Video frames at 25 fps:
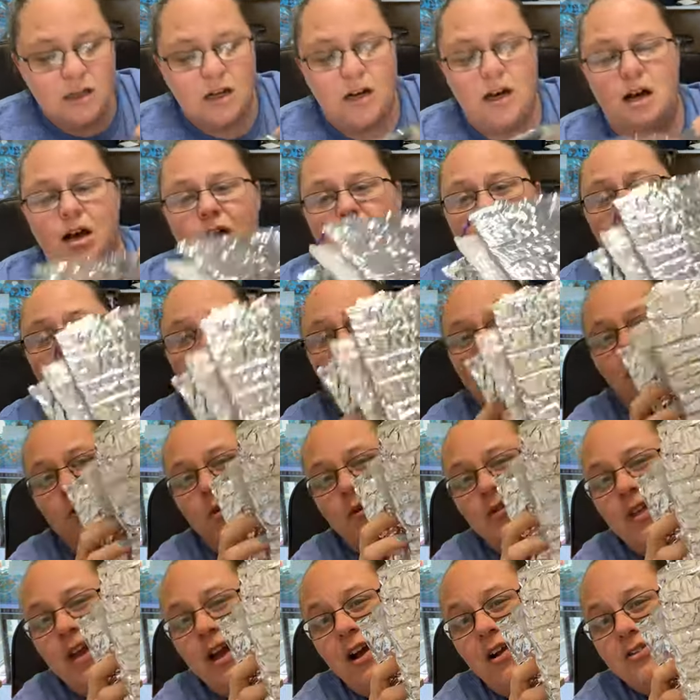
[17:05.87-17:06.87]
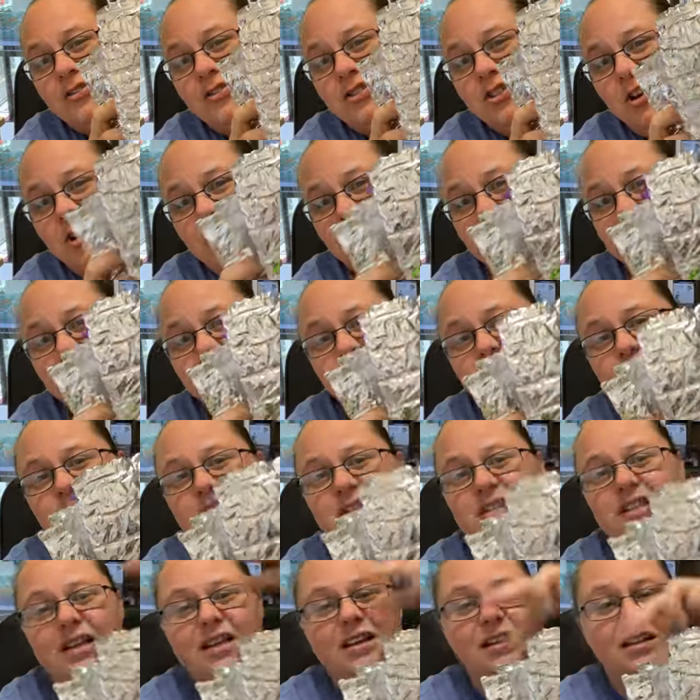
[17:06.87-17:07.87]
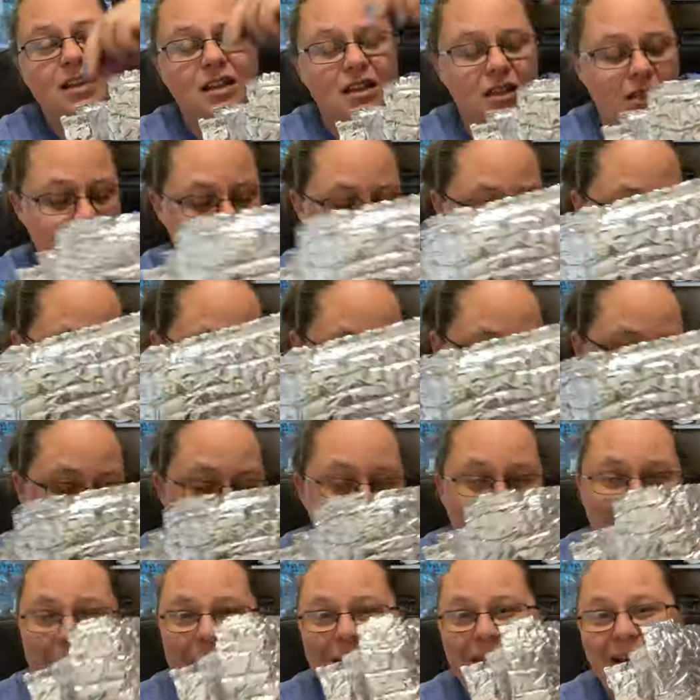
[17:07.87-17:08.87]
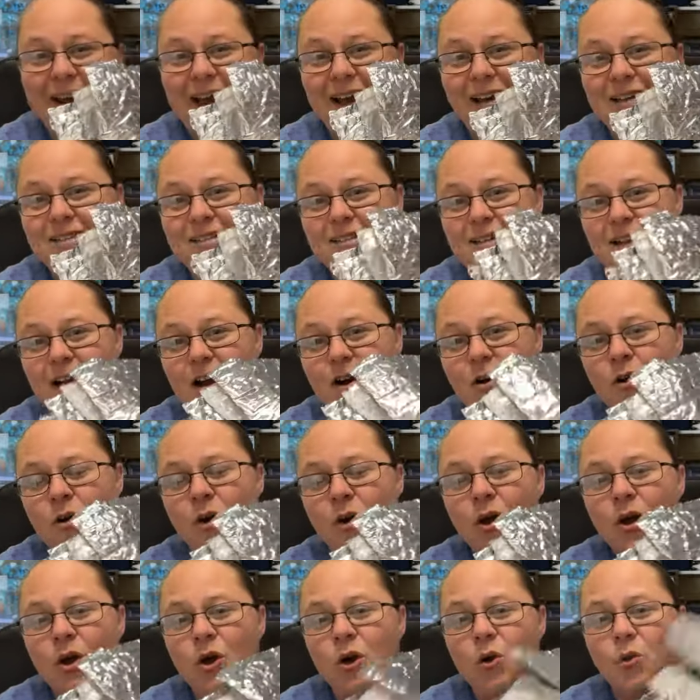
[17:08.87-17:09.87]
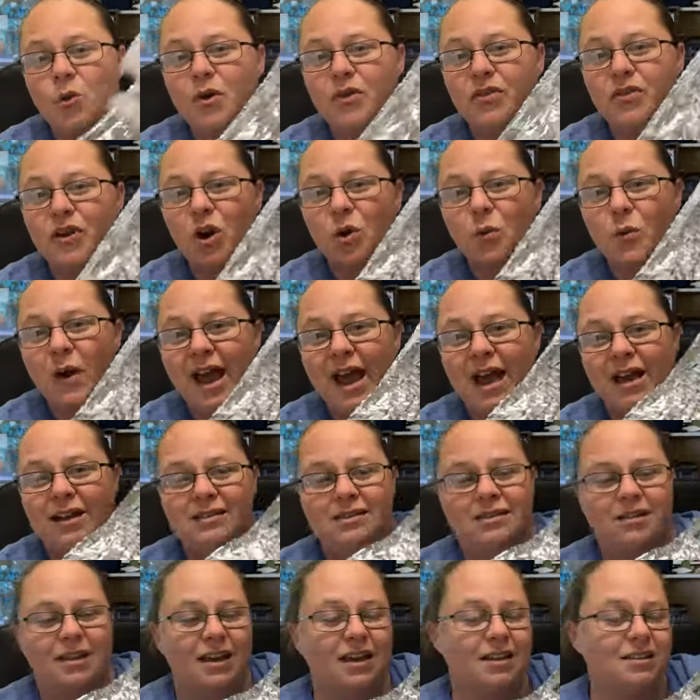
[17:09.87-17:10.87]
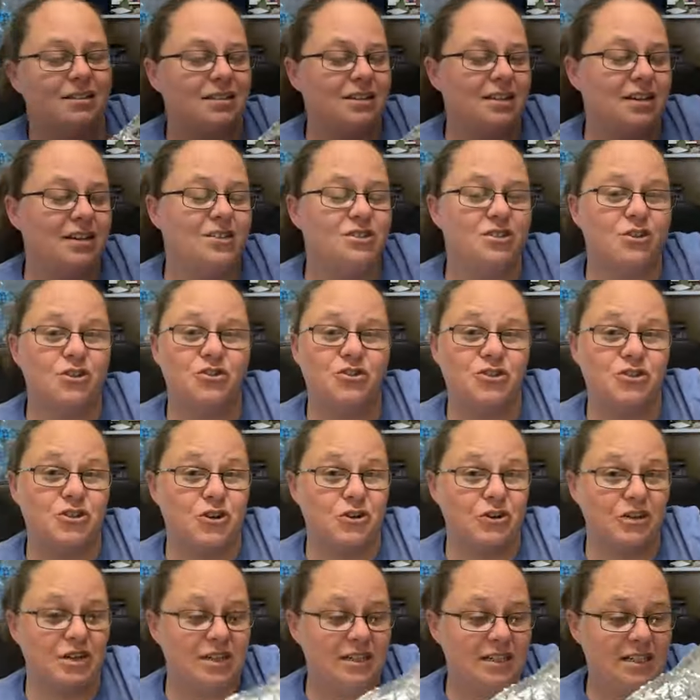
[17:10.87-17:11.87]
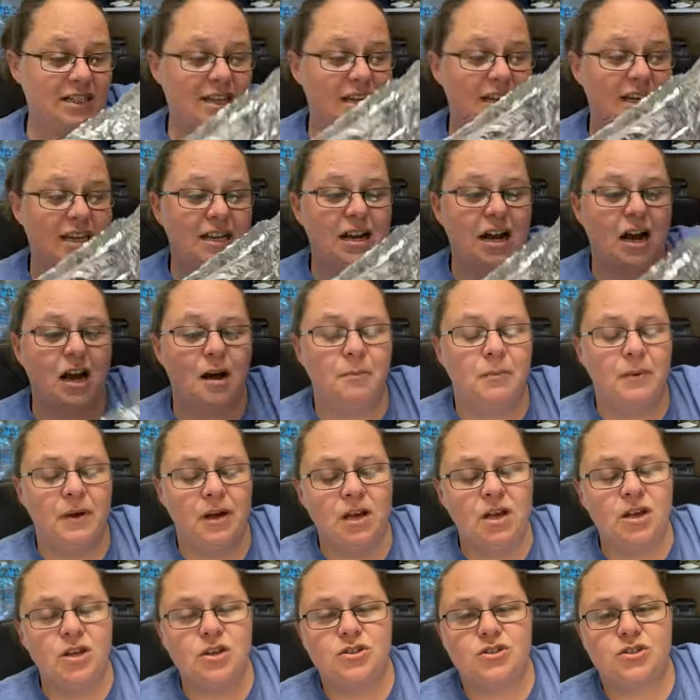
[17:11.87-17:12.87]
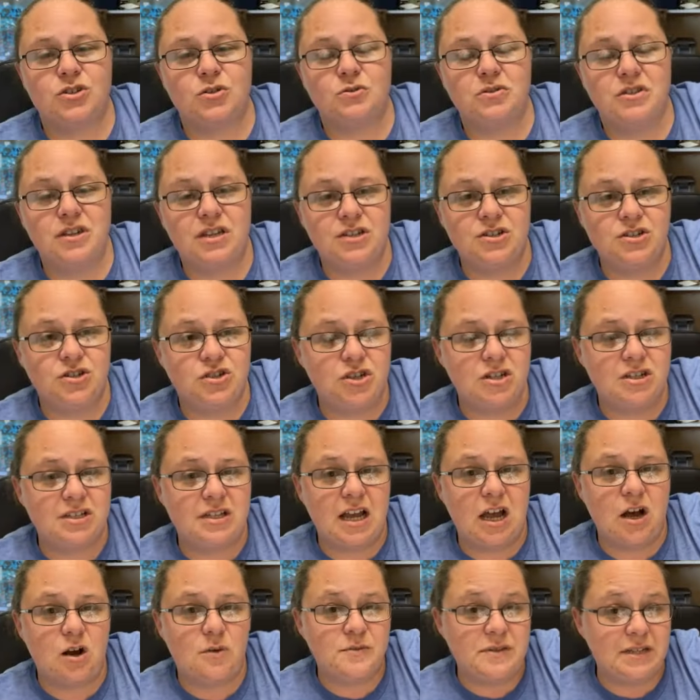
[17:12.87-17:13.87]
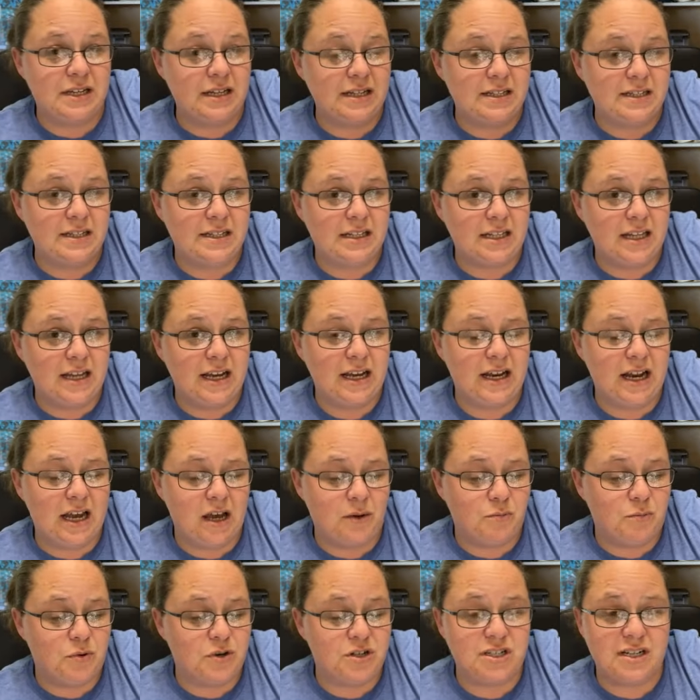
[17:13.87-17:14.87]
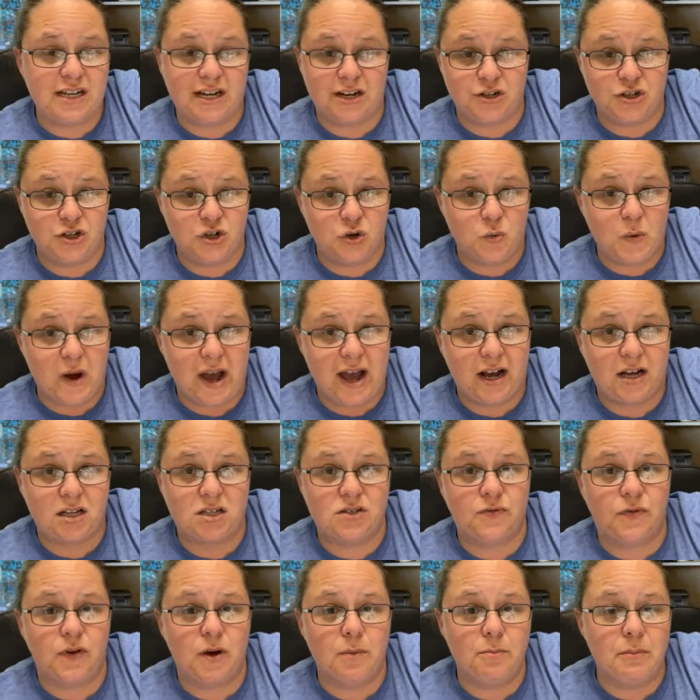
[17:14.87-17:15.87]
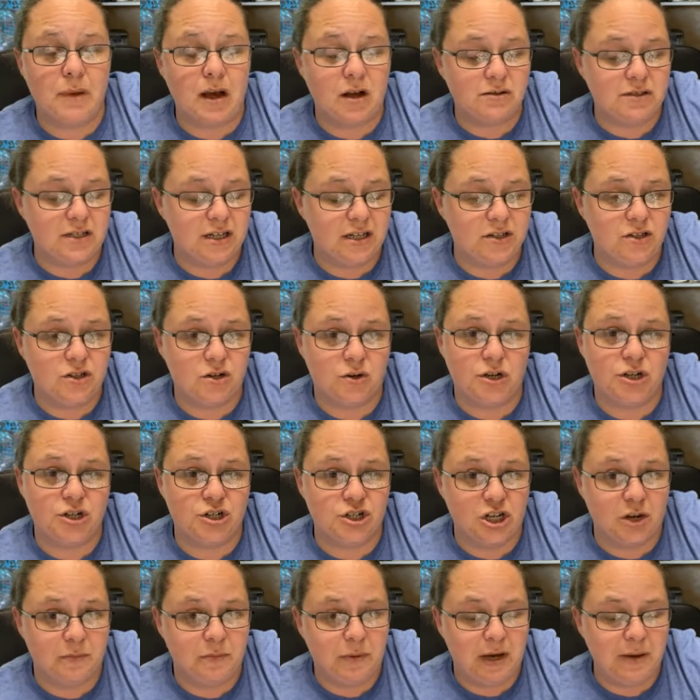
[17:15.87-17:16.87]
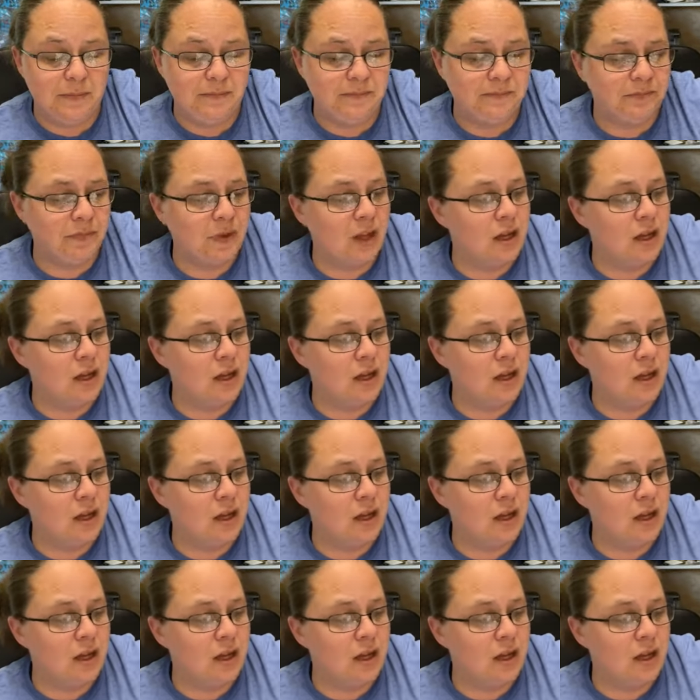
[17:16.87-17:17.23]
Um, they are starting to send the Mylar bags now with our wax as things are starting to heat up. So this just helps insulate and protect your wax from melting during shipping.